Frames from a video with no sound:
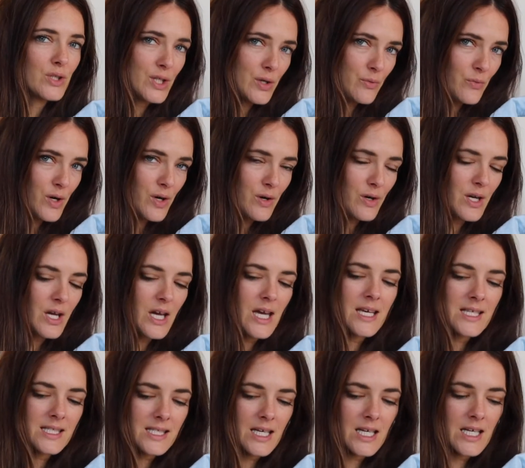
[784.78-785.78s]
you can wear it
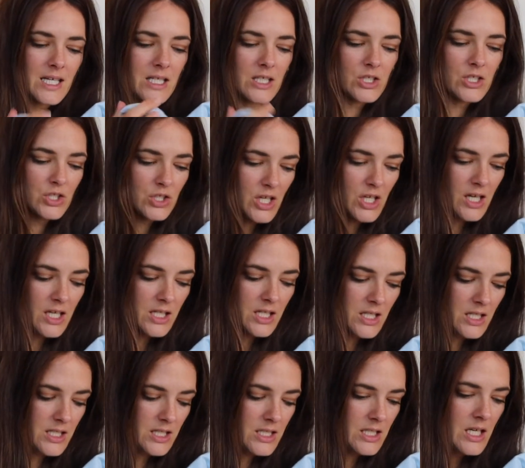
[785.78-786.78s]
as a
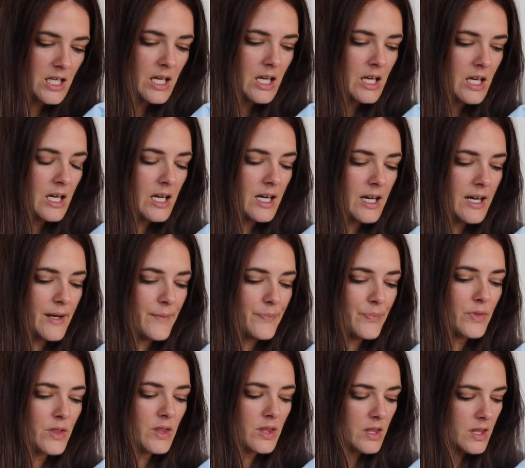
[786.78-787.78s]
jacket. Um,
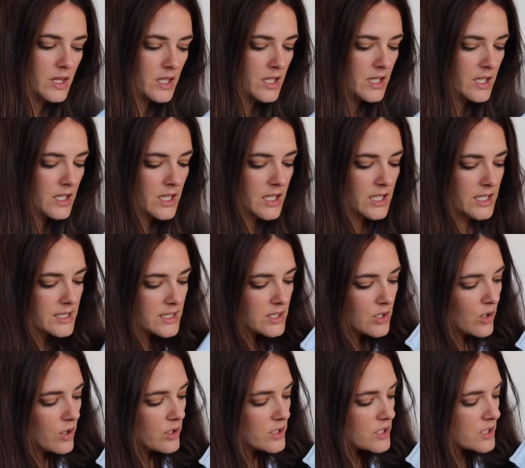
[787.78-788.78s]
it's
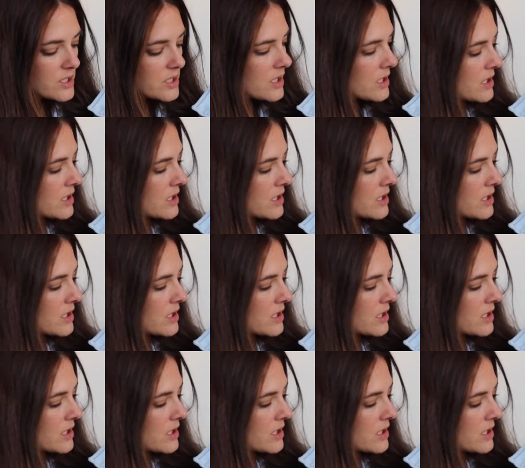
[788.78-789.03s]
got,